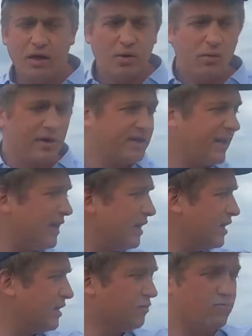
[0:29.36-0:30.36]
Whereas here
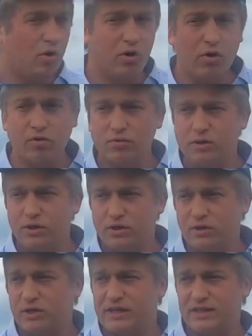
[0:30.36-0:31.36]
in the Royal, you
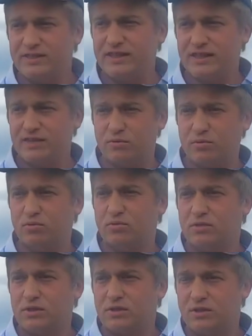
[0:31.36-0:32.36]
can clearly see it's all
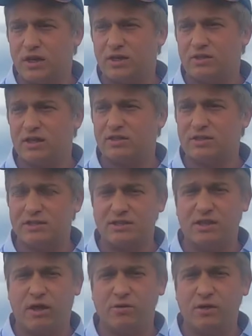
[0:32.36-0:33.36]
done and dusted.
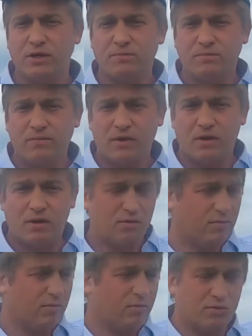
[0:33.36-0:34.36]
So
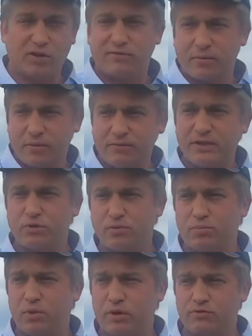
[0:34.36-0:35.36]
just from a visual
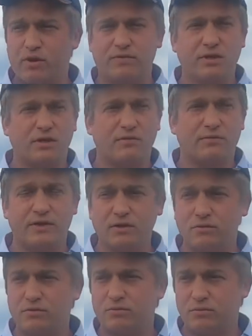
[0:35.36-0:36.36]
point, driving into the
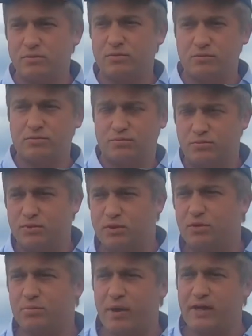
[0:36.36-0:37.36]
field, you
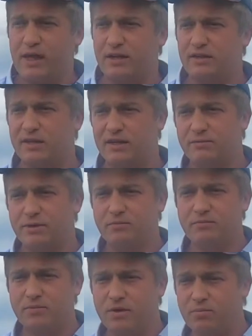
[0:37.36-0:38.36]
could make that assessment.
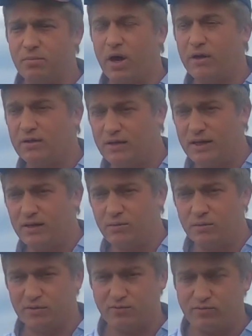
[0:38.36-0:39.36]
But
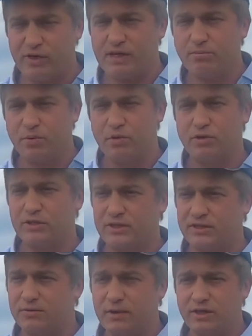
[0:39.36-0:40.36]
what's really important is
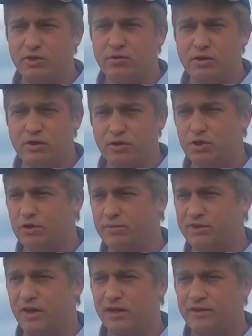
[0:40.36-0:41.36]
to make sure that the tuber
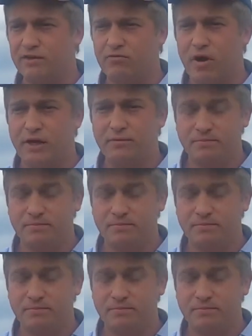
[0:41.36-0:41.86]
sizes are right.